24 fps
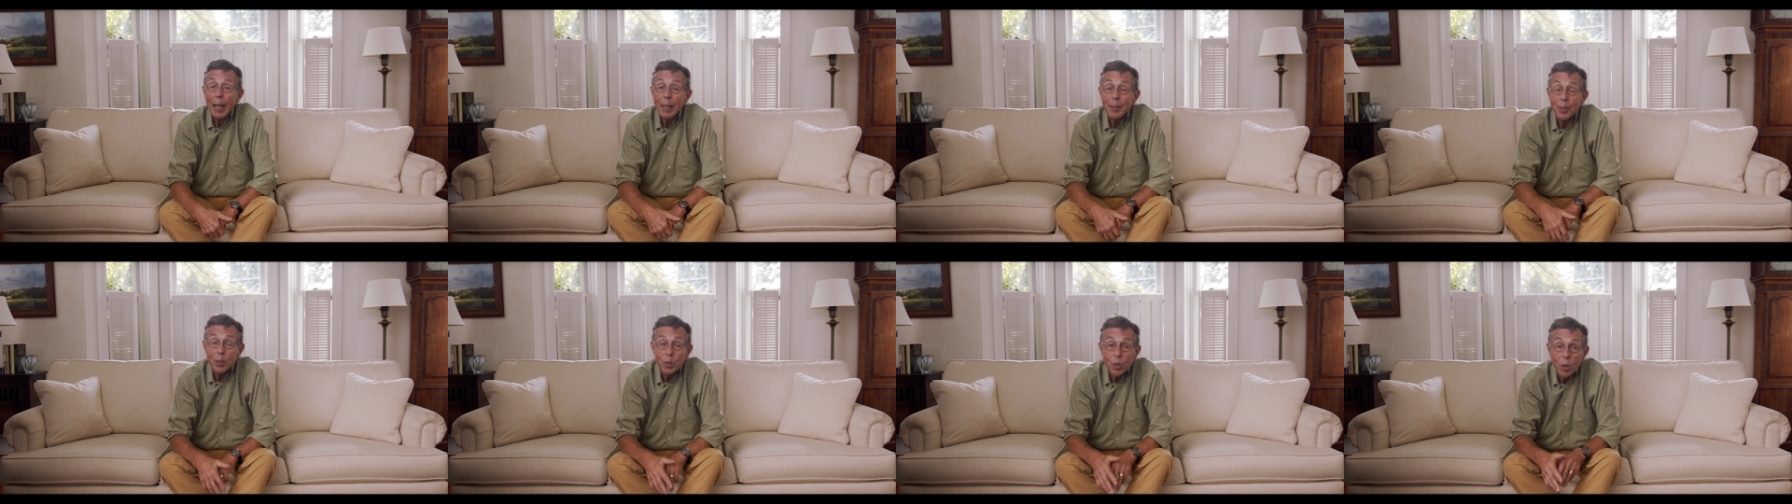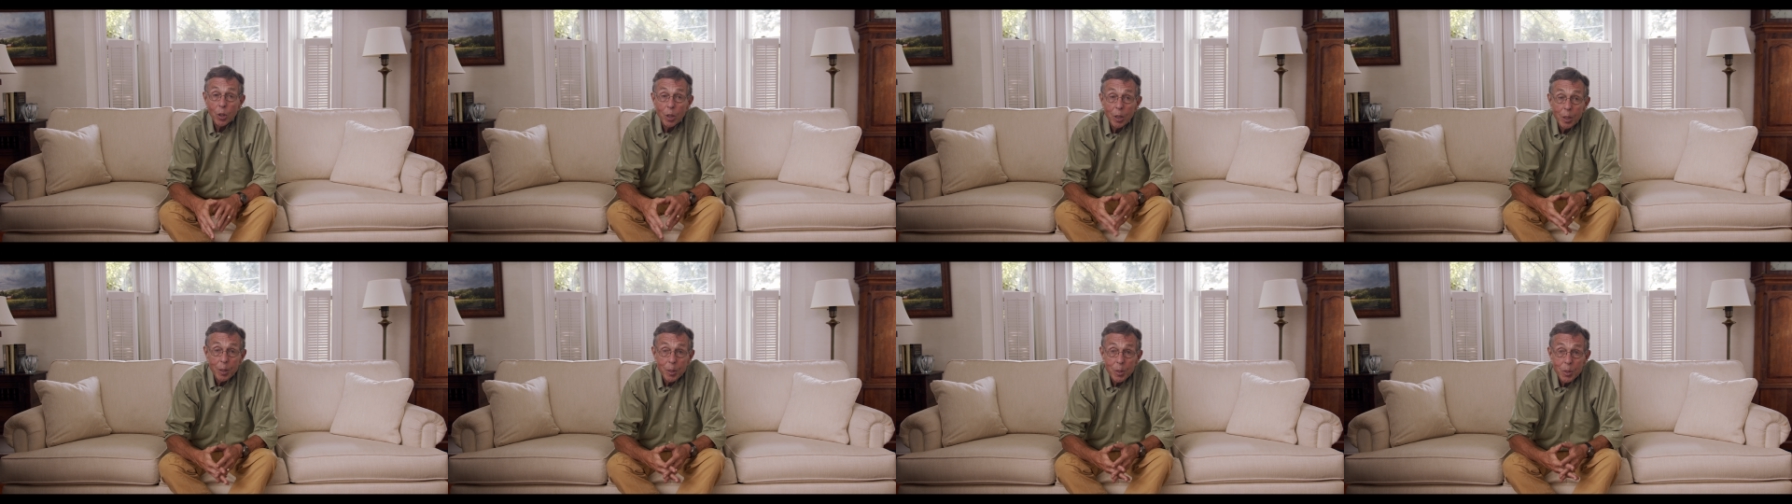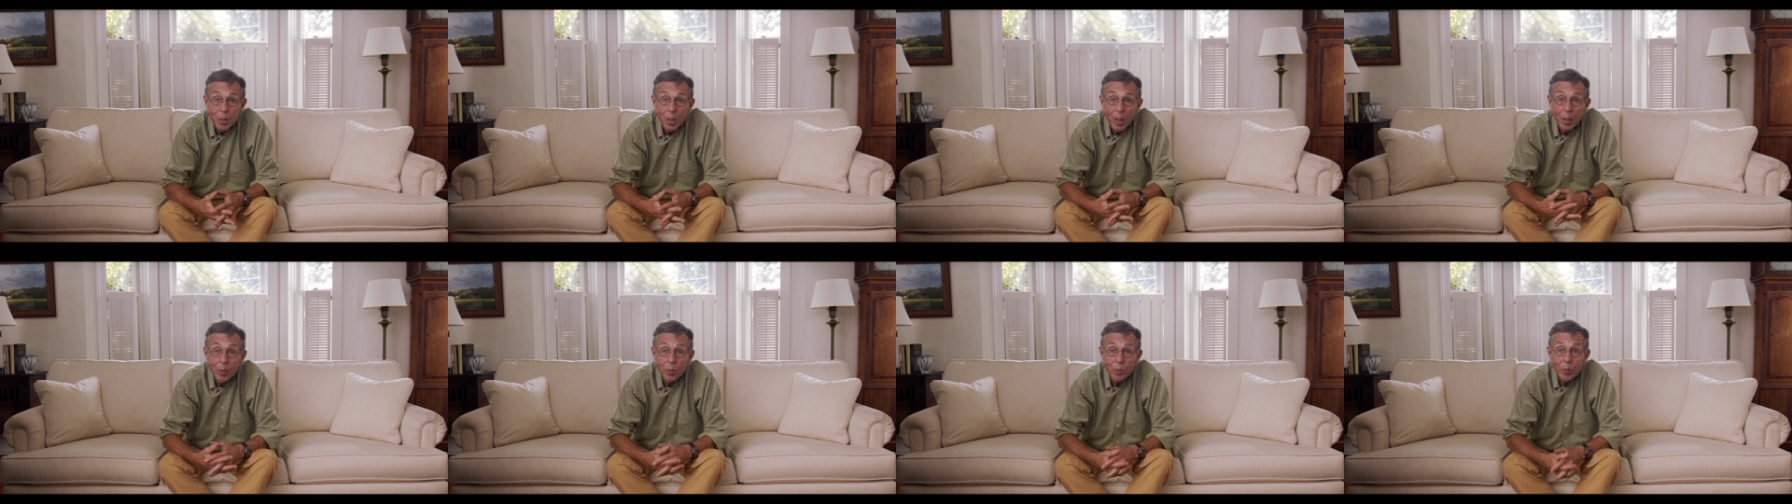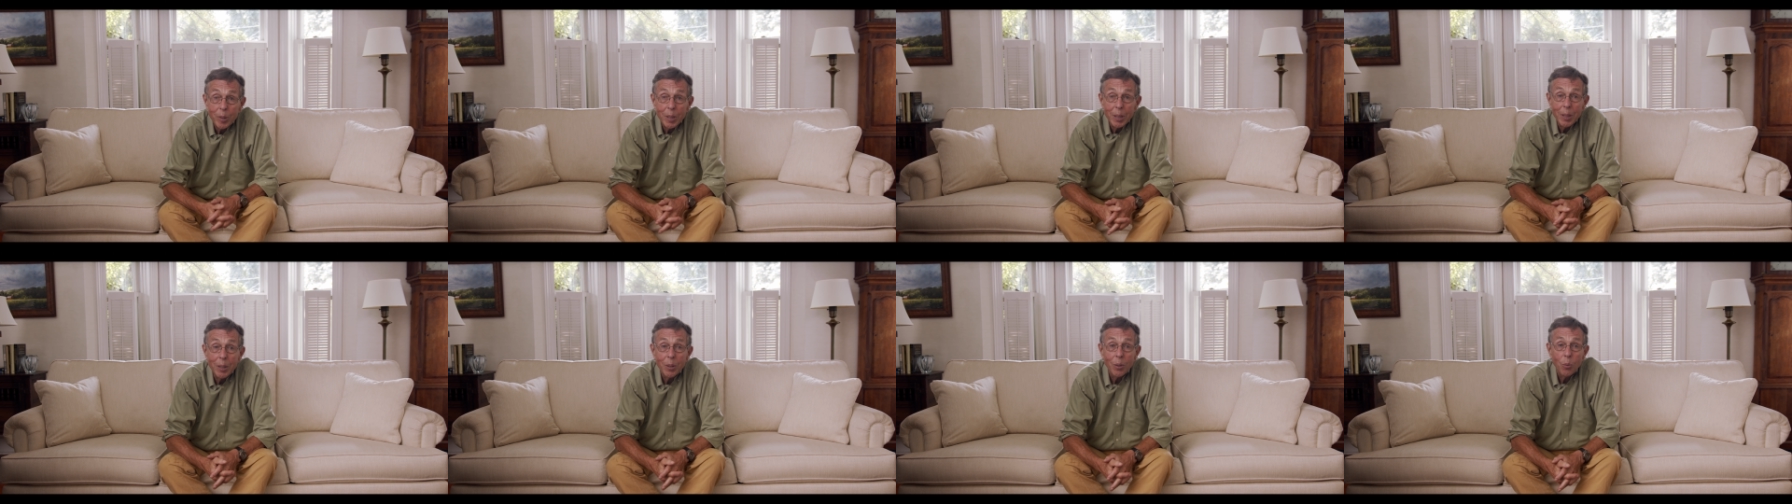at the turn of the
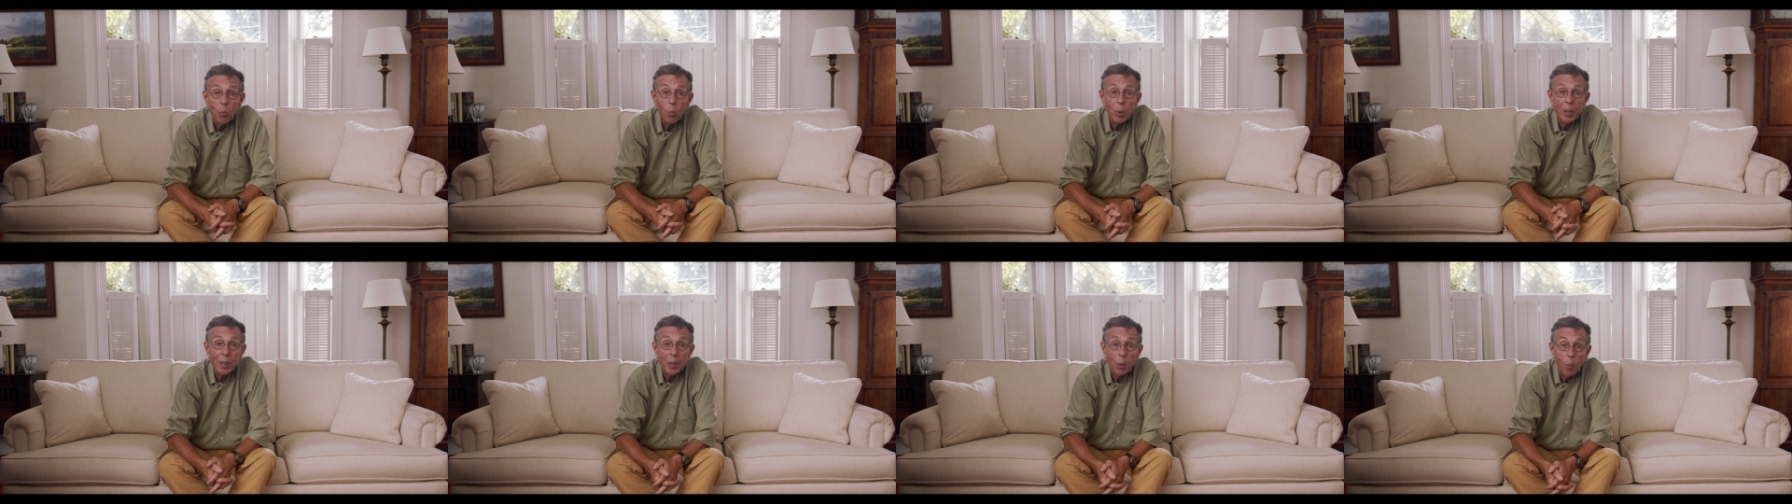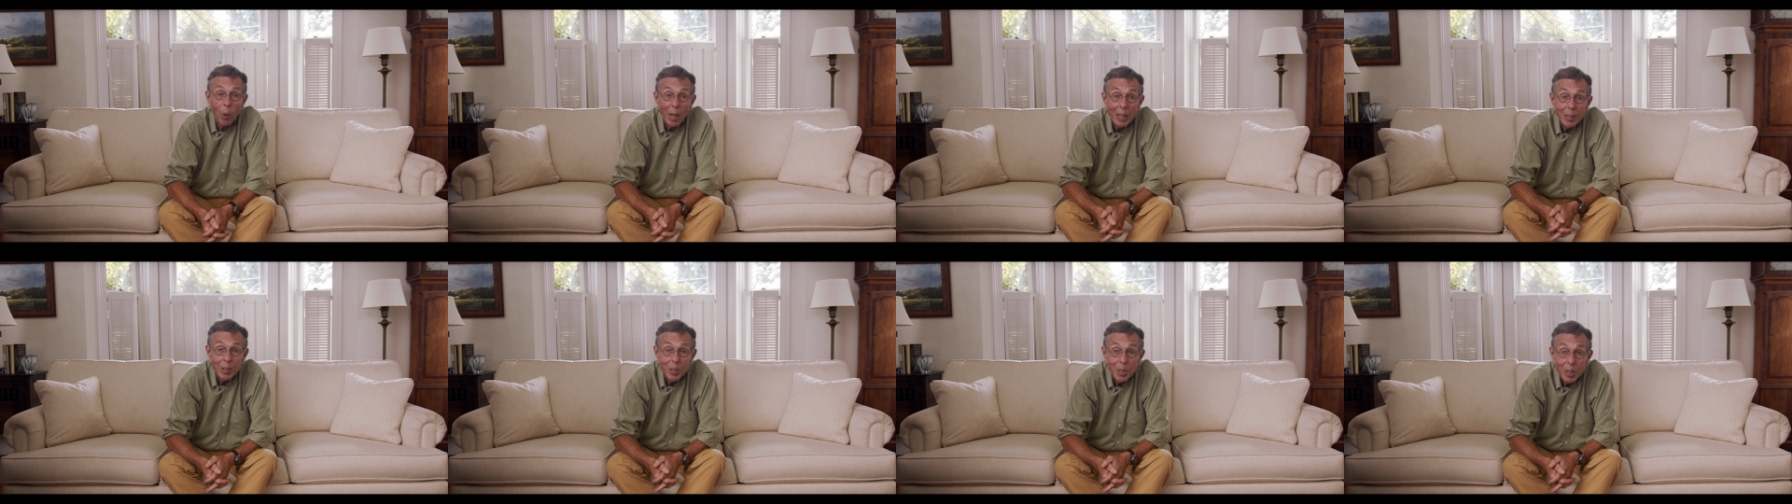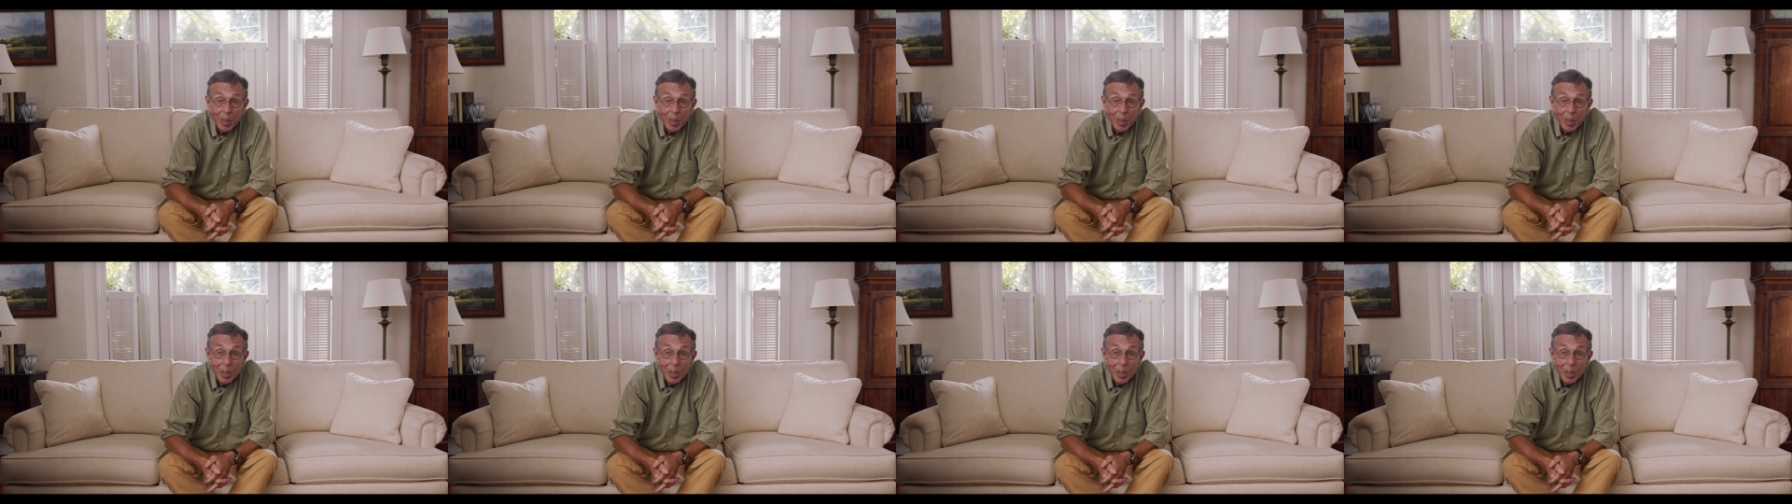century, when the white